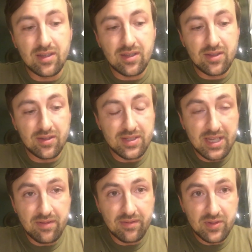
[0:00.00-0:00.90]
There's
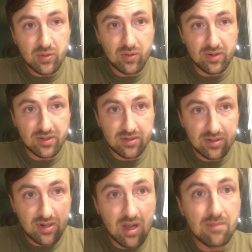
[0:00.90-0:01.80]
Seven of Swords.
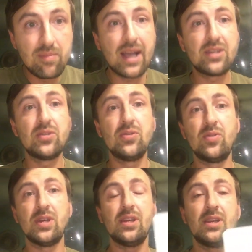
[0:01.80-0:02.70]
Come back to
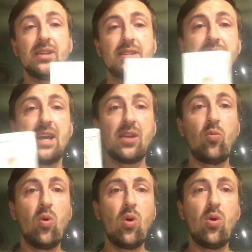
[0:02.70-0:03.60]
it. Say,
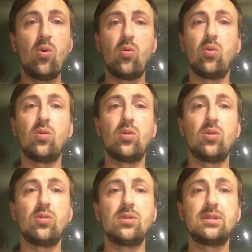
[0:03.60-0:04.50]
whoa,
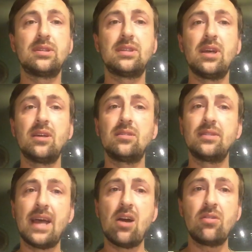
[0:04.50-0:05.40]
settle
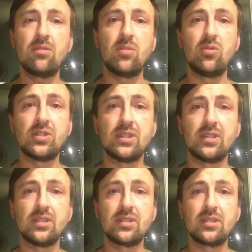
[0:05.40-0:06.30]
down,
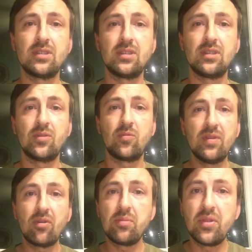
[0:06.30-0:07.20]
emotions. We've
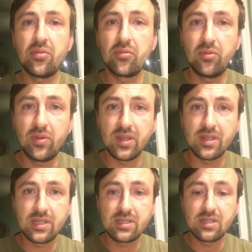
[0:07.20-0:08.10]
already been through
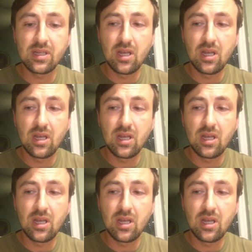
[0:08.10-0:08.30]
this.